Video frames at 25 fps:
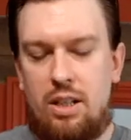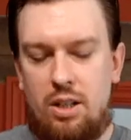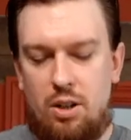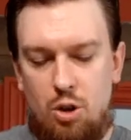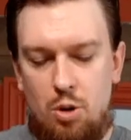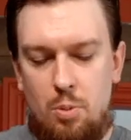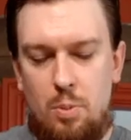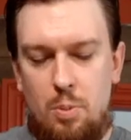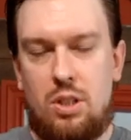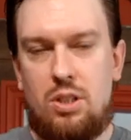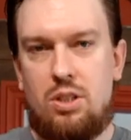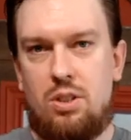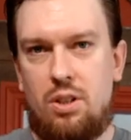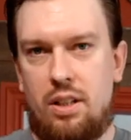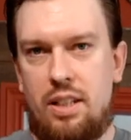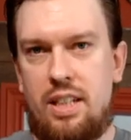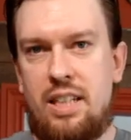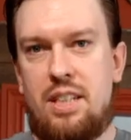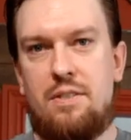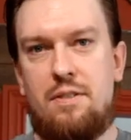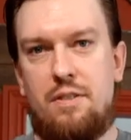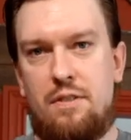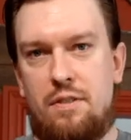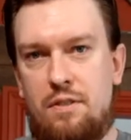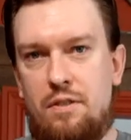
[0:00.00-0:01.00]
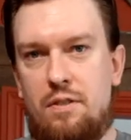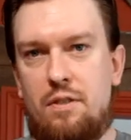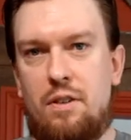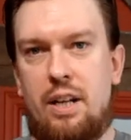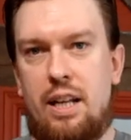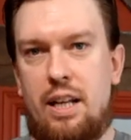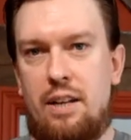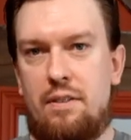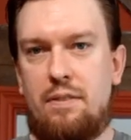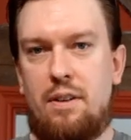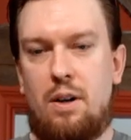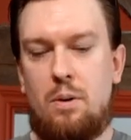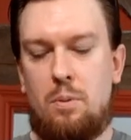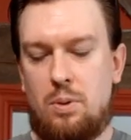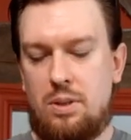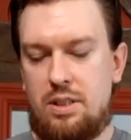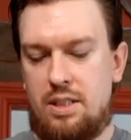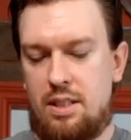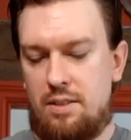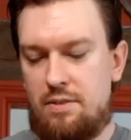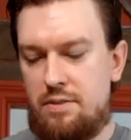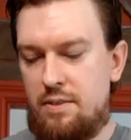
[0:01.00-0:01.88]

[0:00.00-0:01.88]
I almost got this for free if I wanted